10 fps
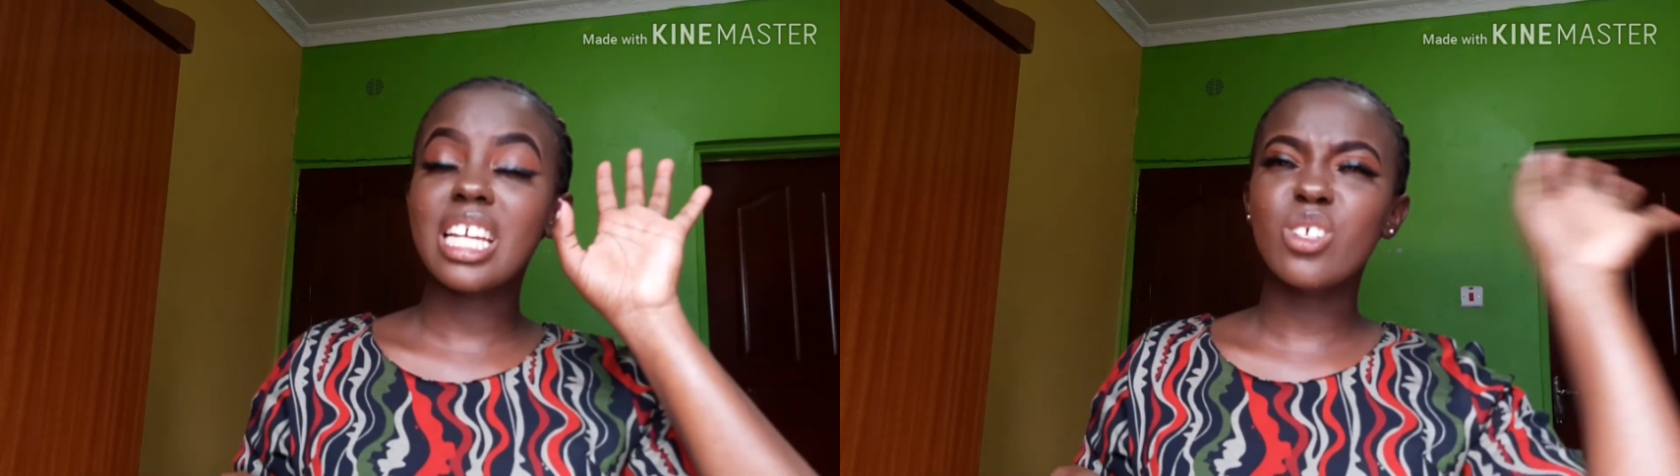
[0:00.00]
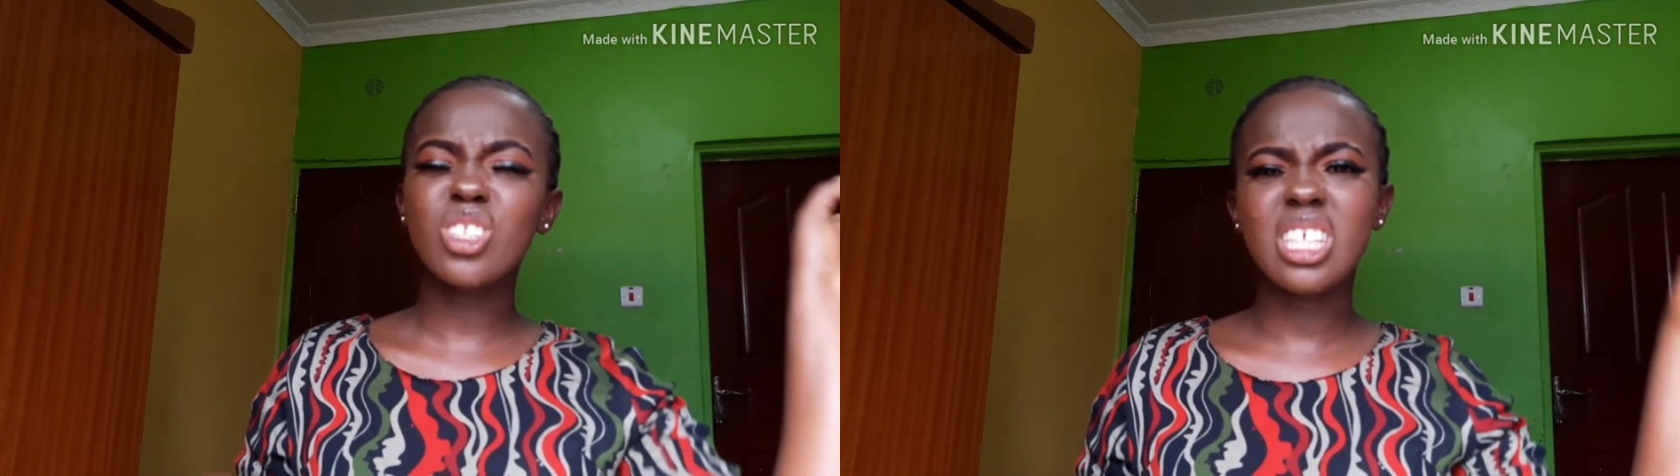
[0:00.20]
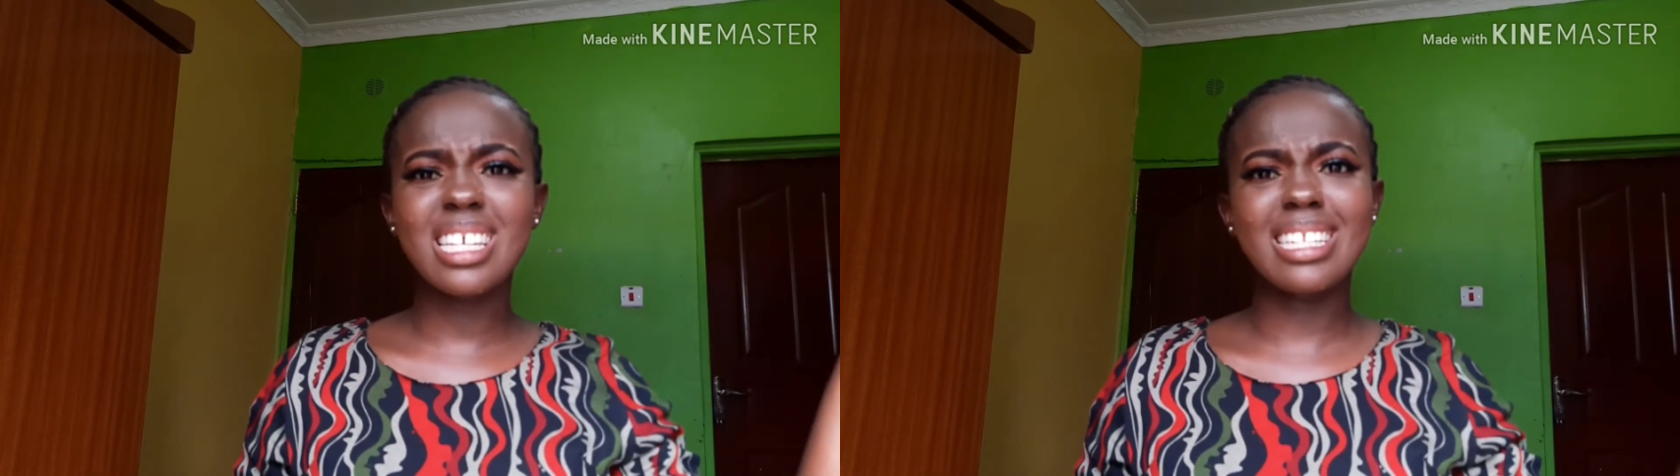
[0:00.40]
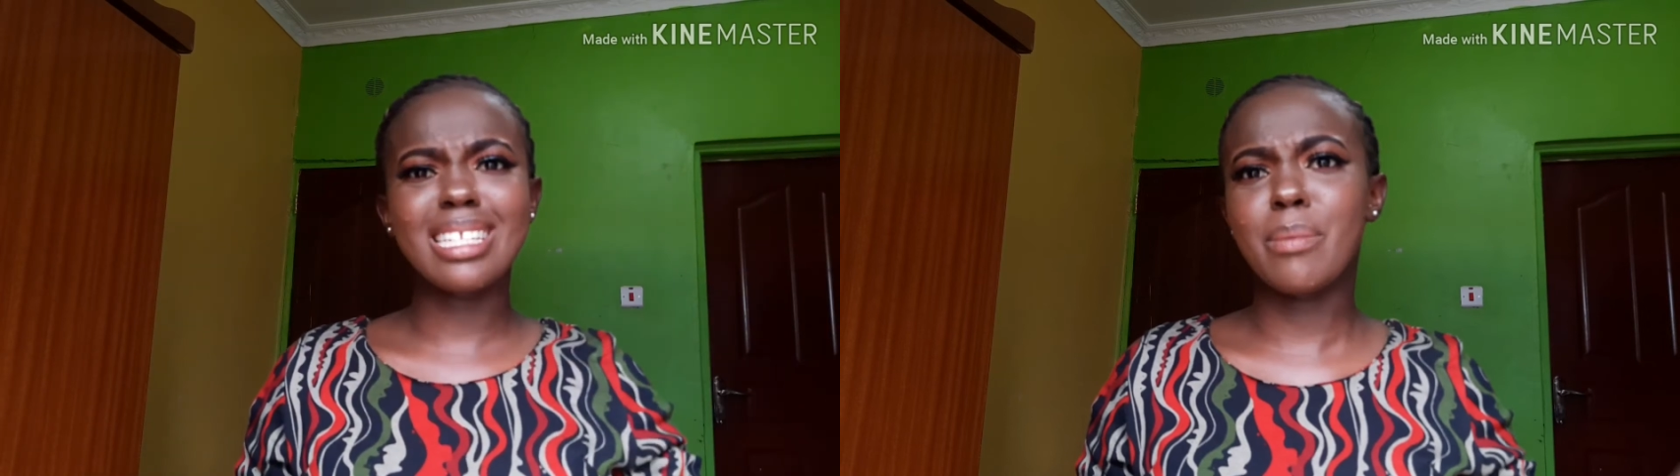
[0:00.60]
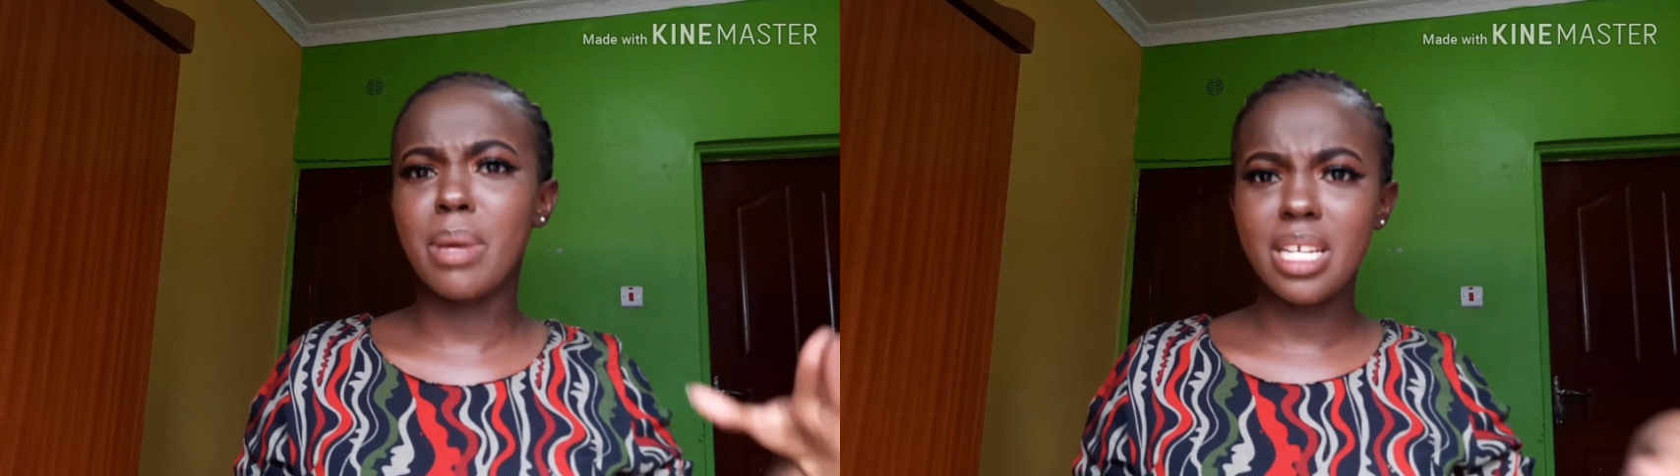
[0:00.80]
I don't think it's
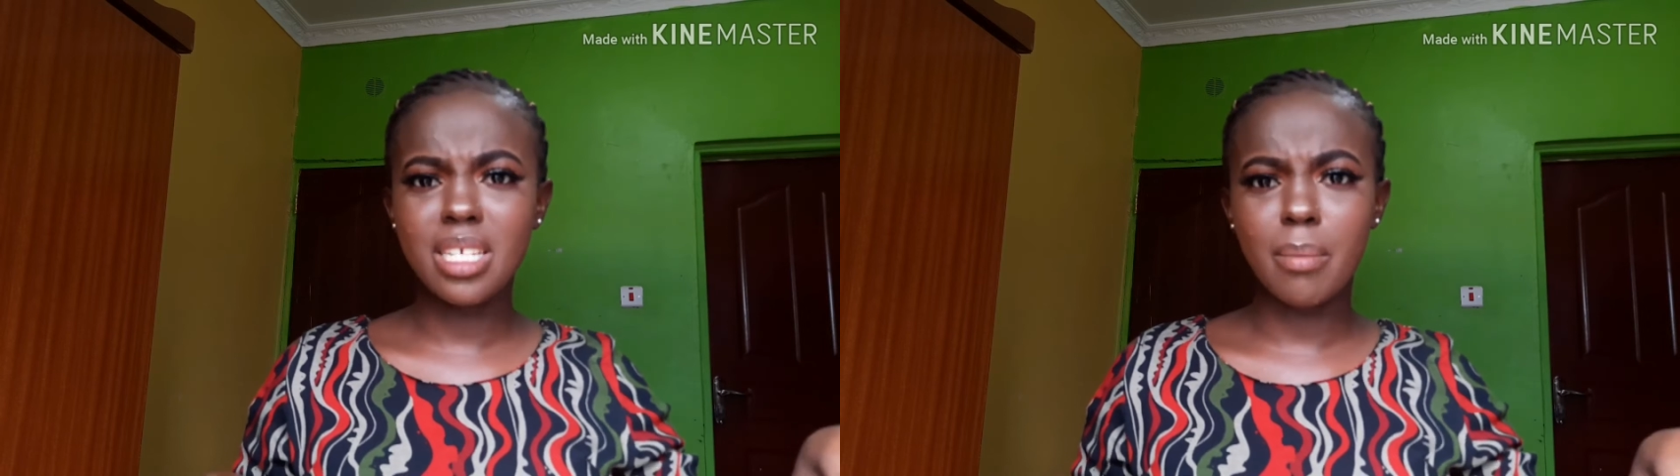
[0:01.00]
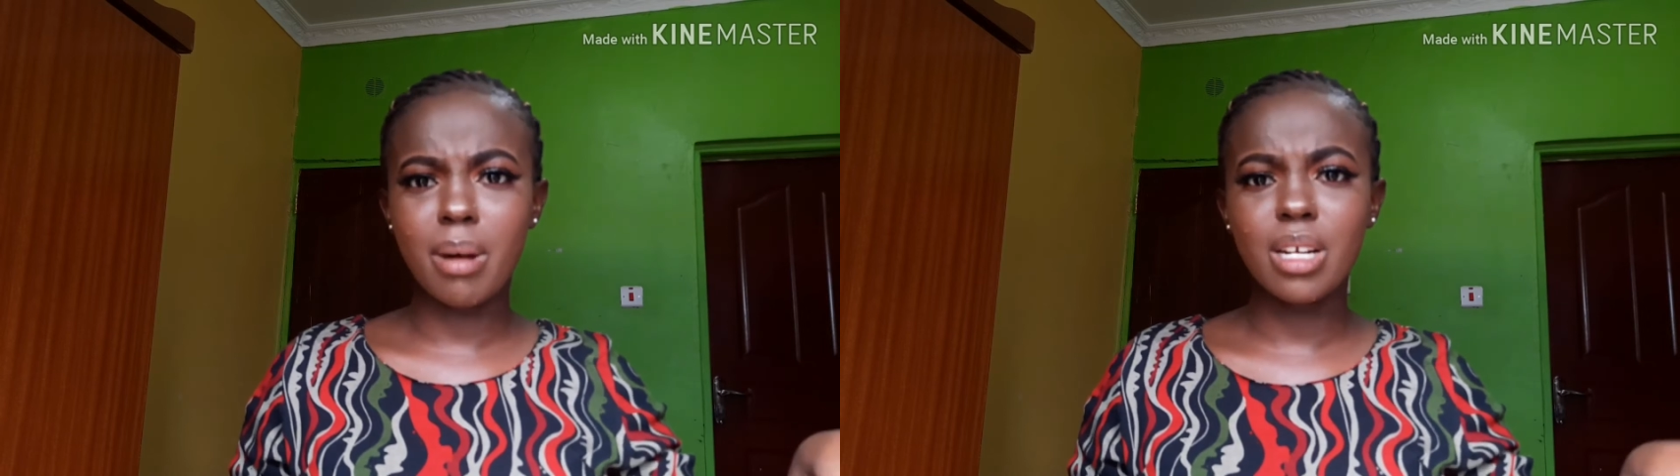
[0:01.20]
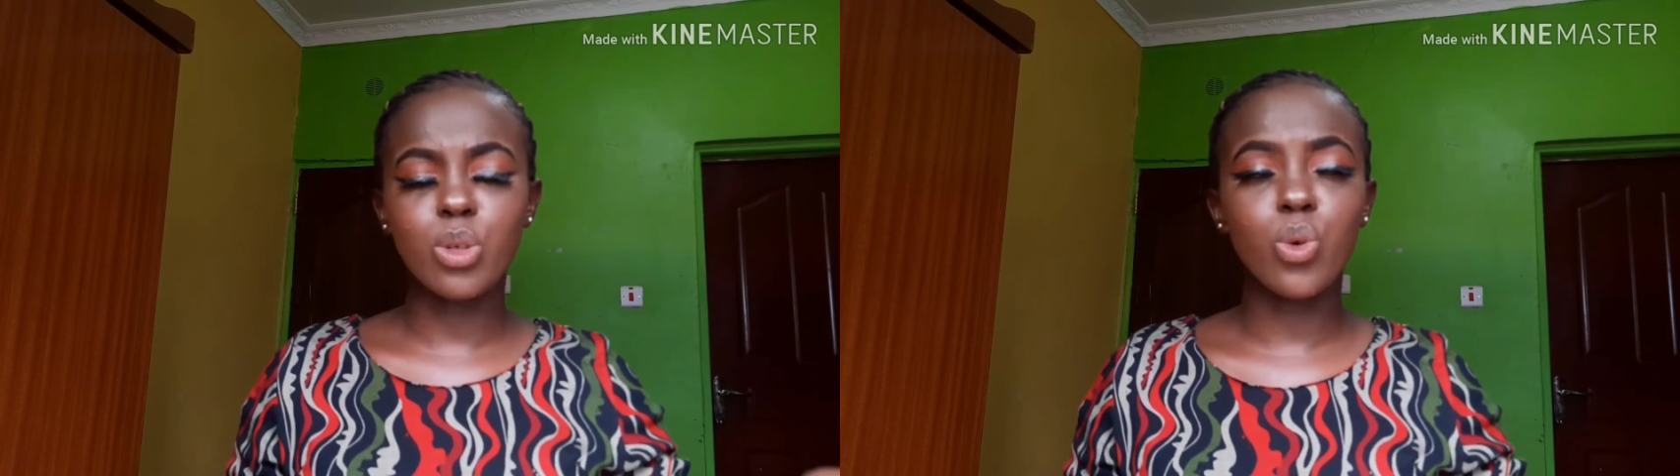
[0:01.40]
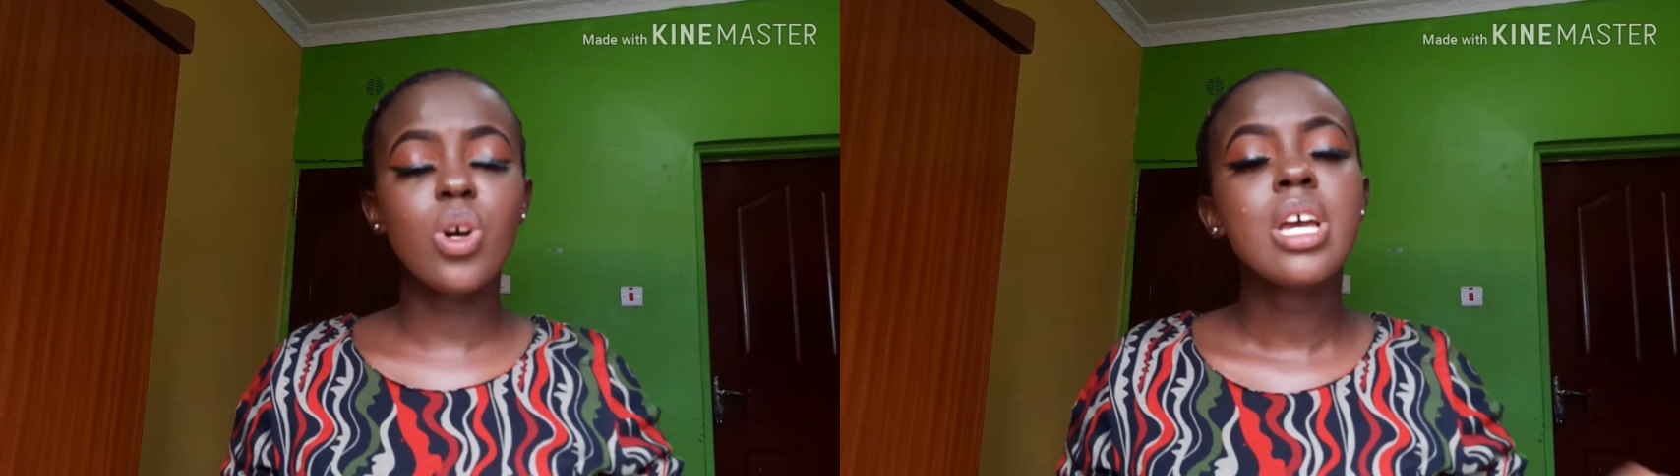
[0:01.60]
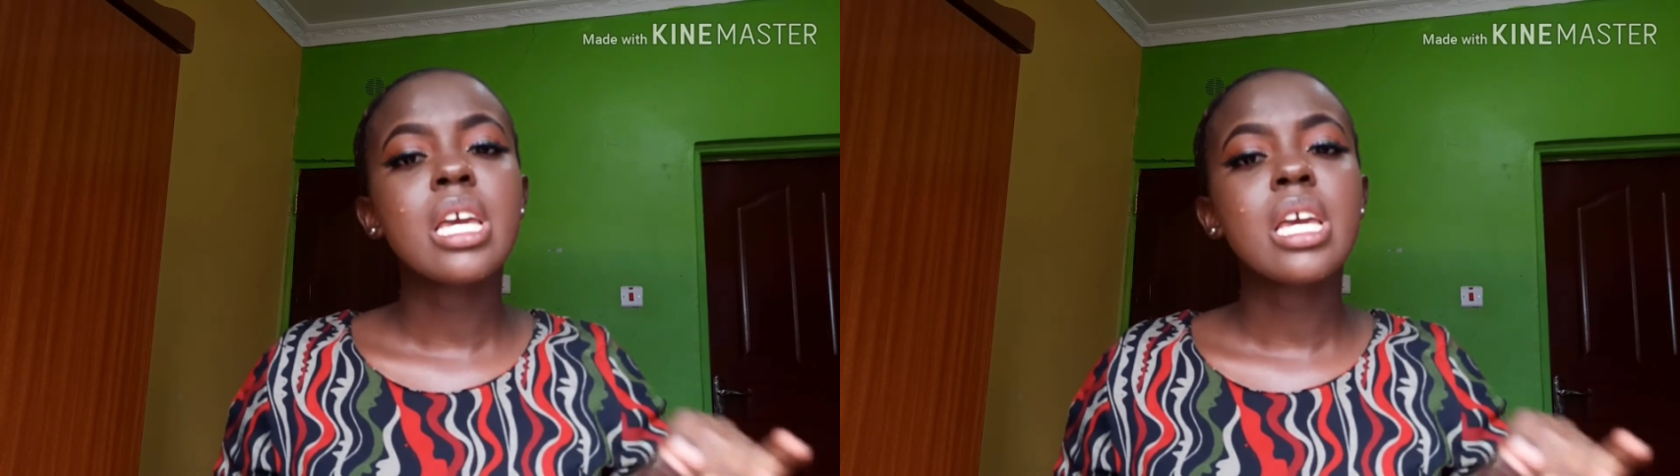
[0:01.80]
Inisha Bado,